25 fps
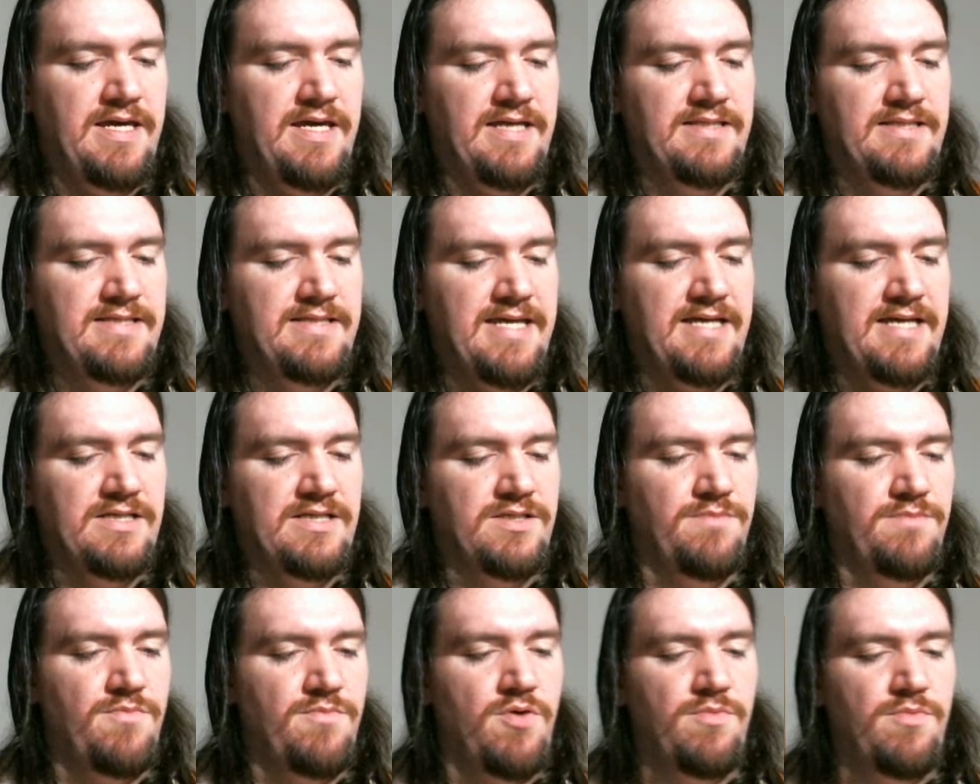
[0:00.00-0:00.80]
It
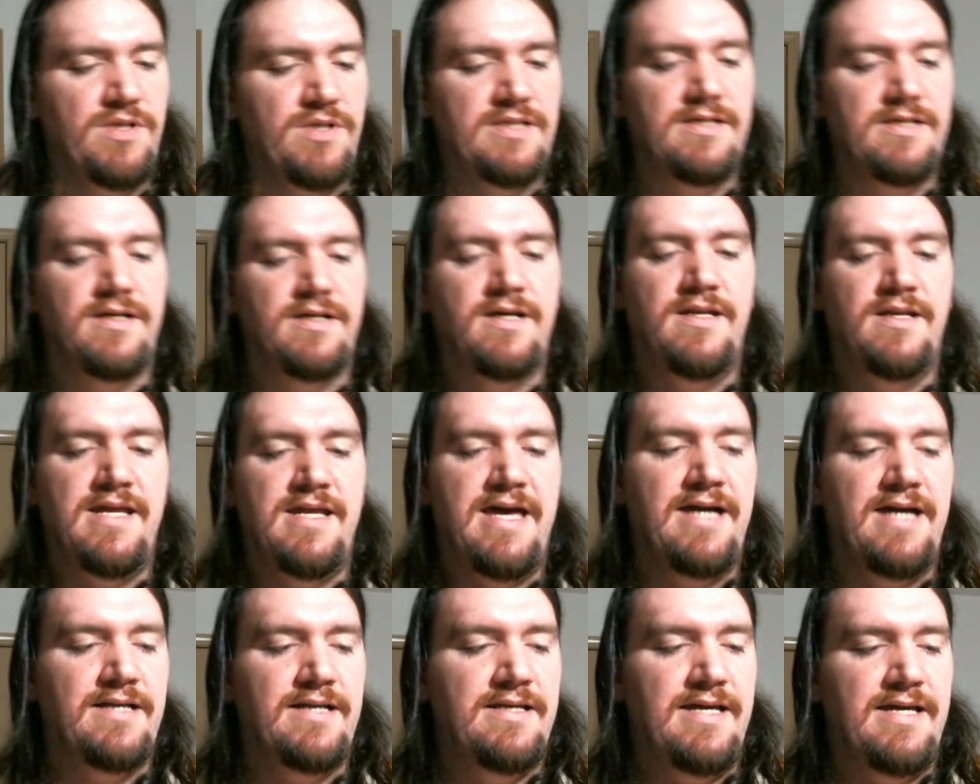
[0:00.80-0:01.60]
takes a moment to
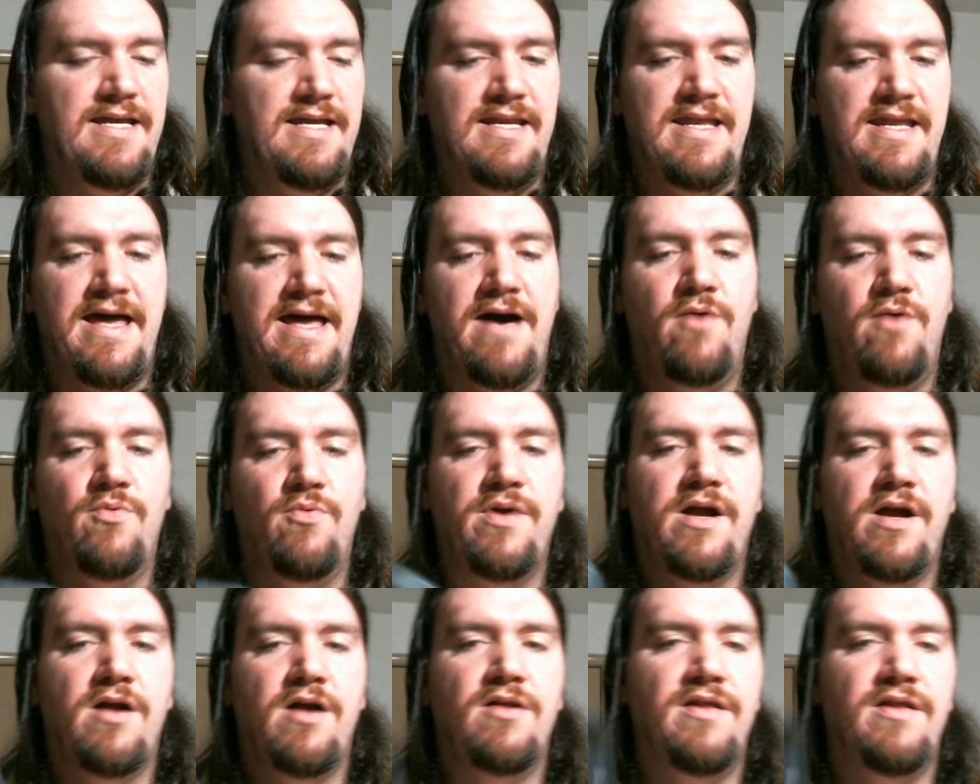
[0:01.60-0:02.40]
connect, and now
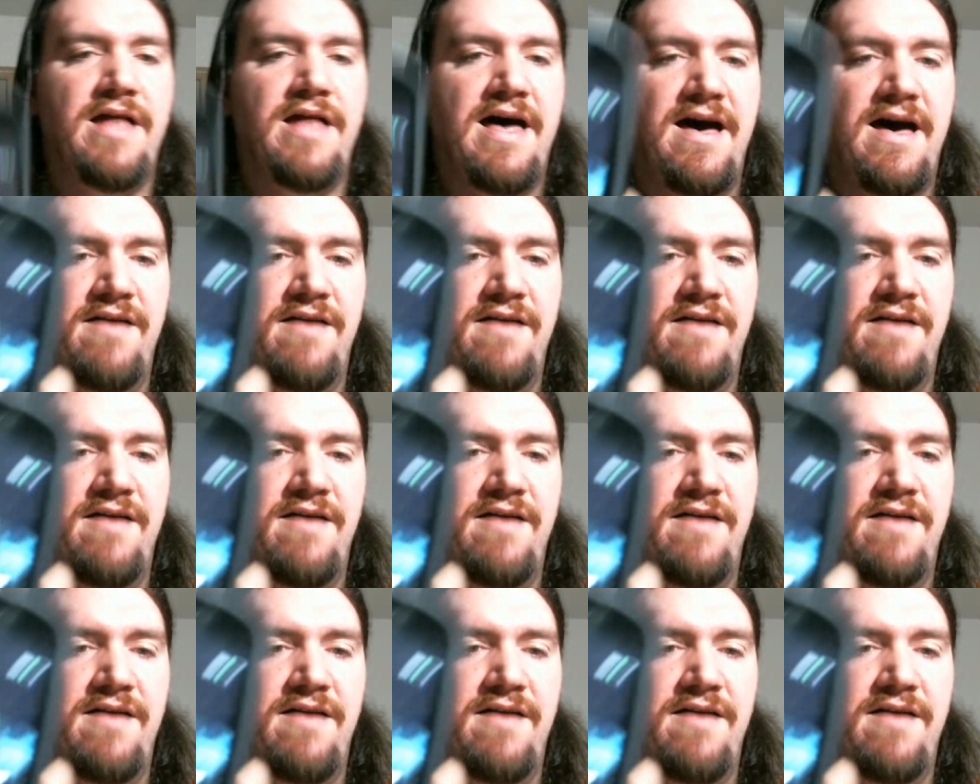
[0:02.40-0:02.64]
we are